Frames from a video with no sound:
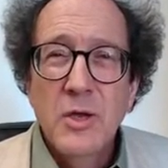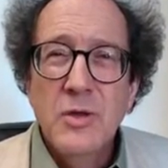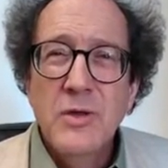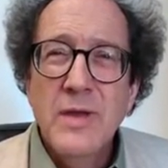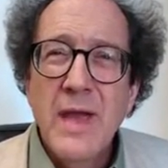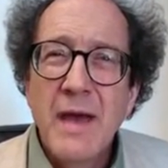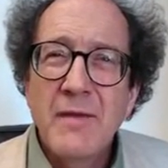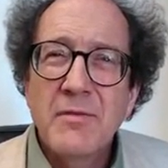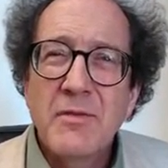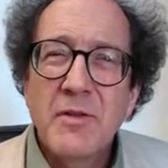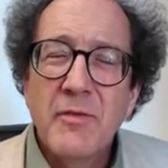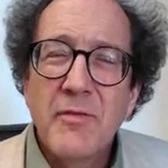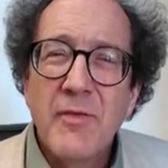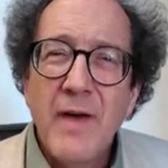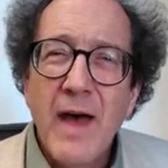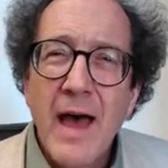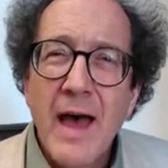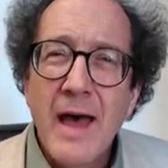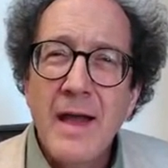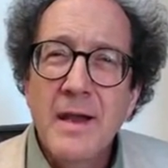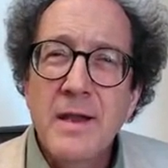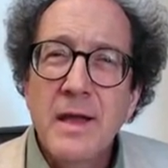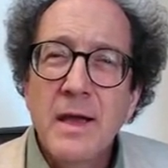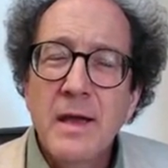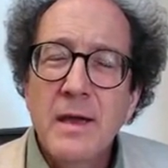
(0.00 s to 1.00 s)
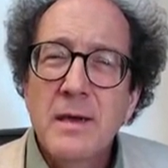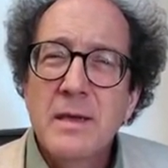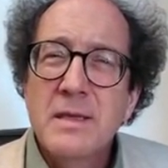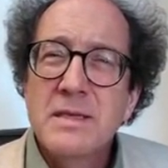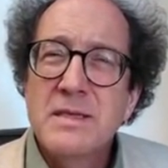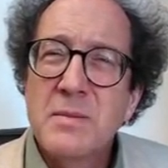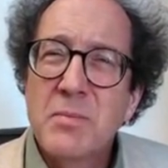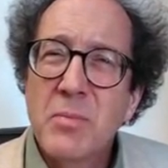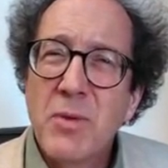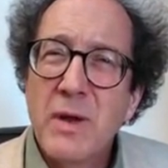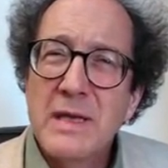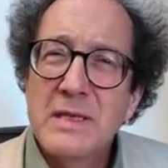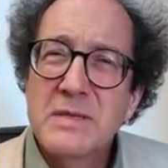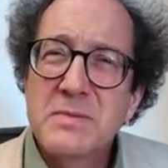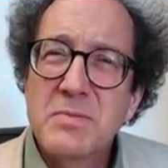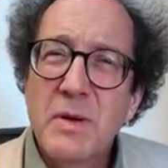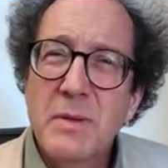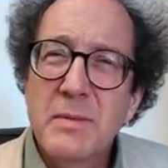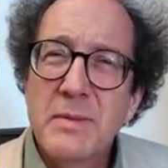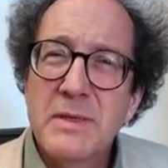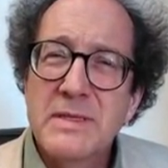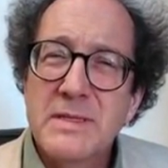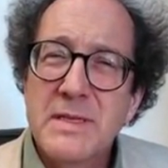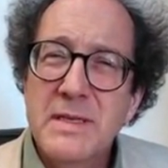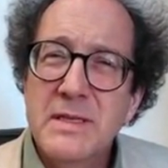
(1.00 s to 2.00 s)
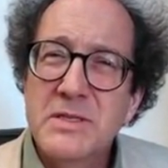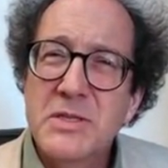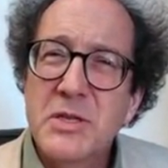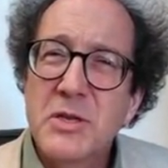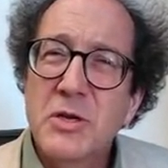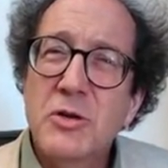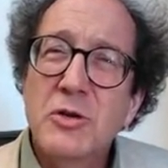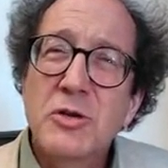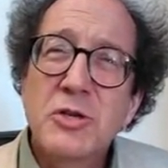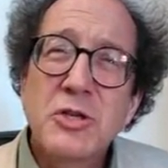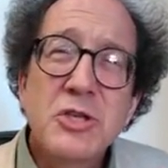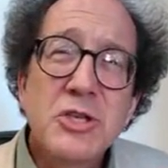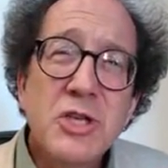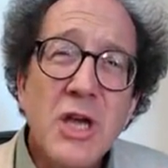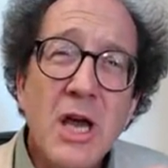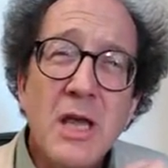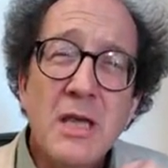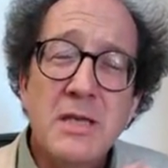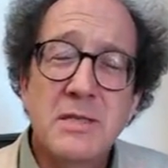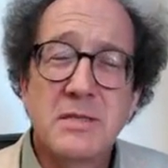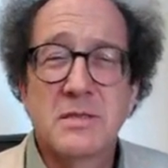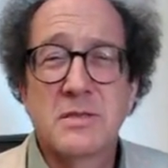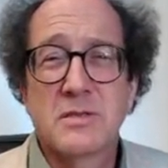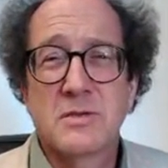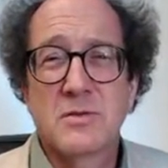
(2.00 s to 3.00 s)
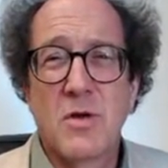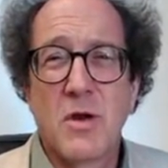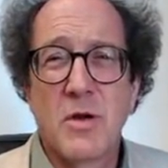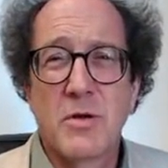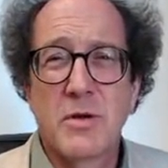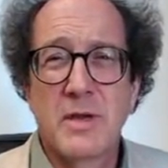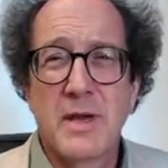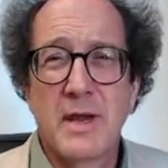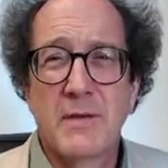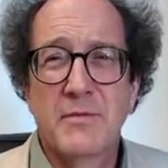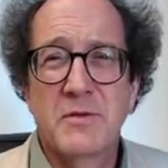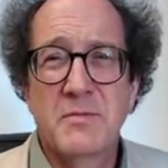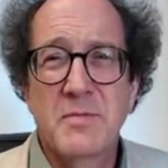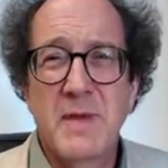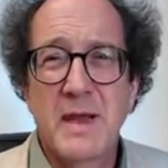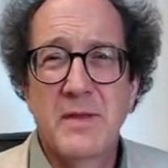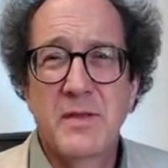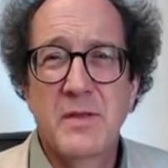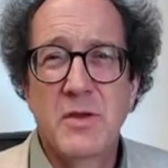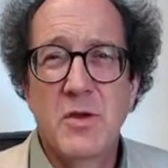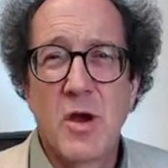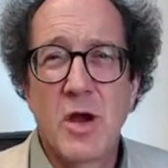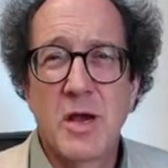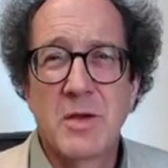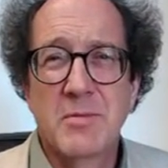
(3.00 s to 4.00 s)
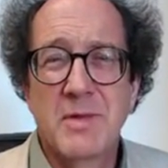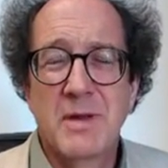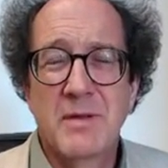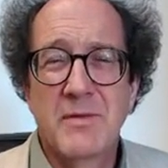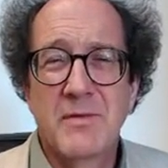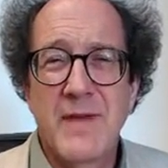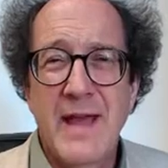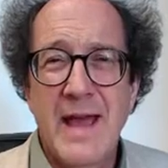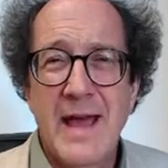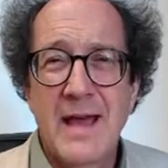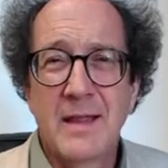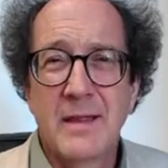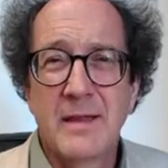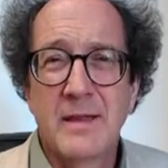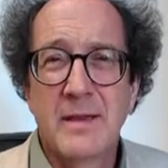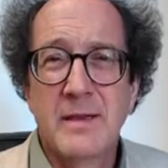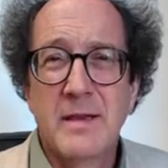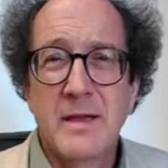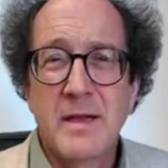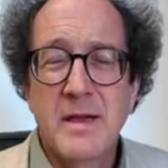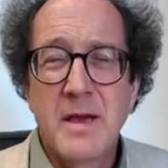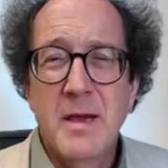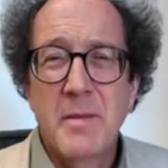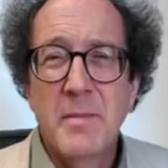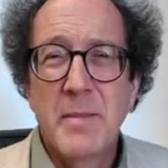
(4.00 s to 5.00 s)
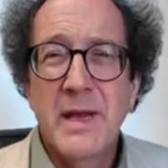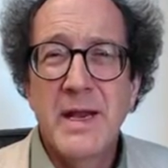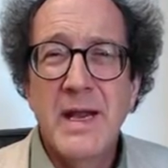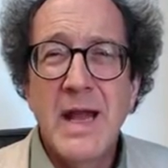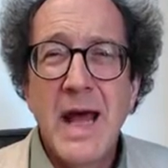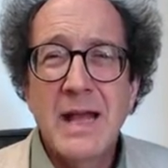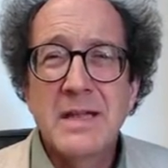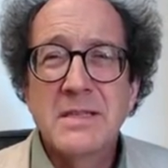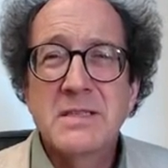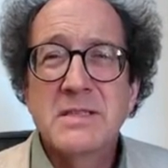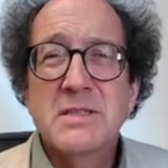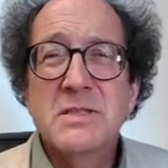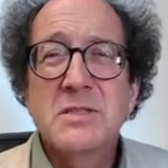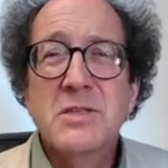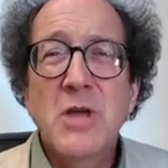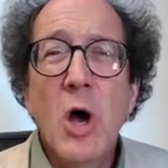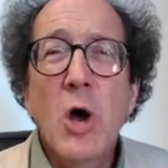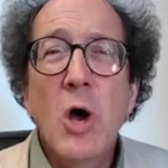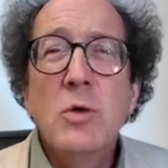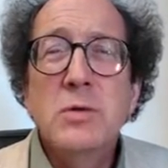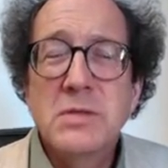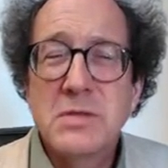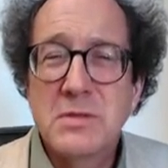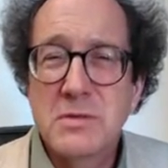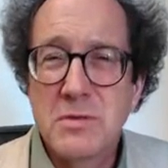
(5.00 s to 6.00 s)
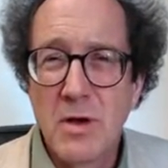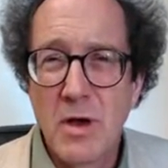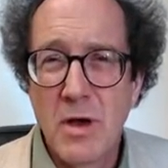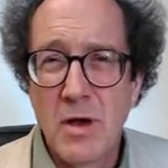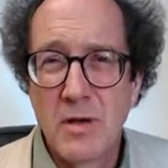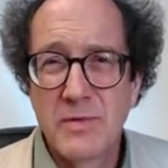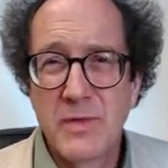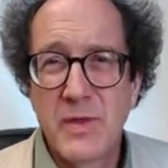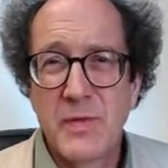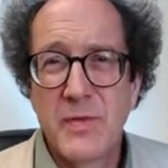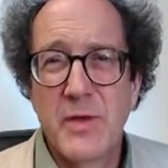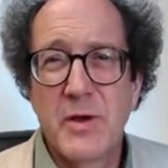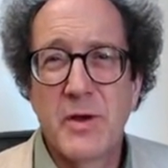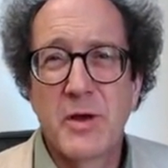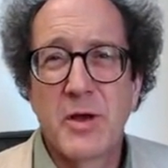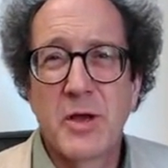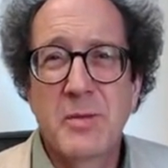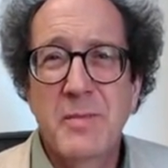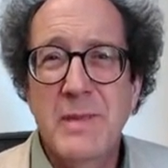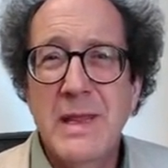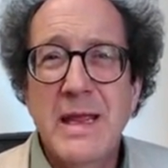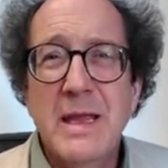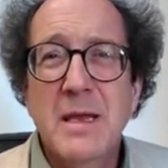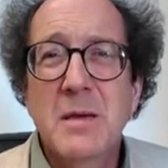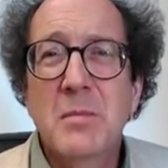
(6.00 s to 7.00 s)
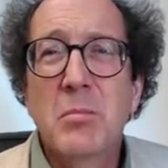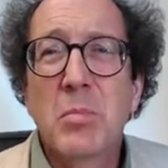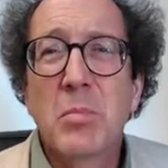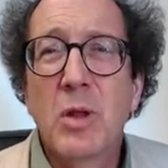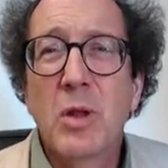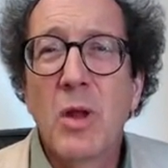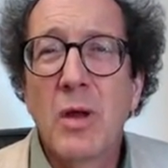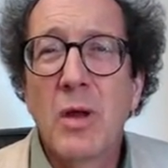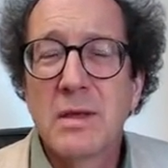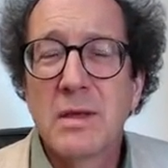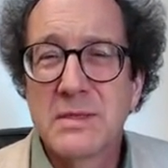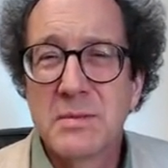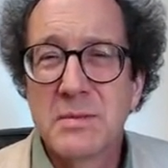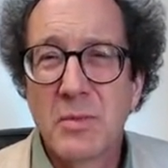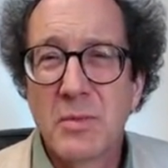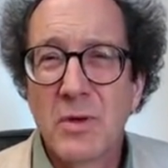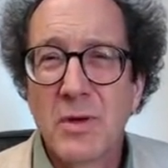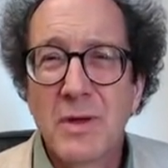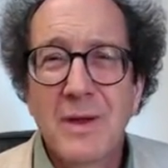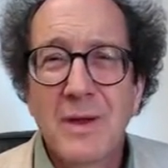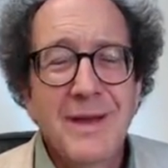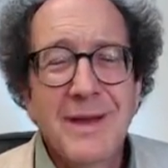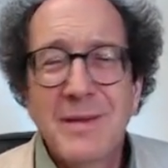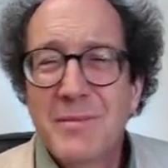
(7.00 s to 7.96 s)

You have to find suppressed premises that are just strong enough to make the argument valid, but not so strong that they're going to be implausible.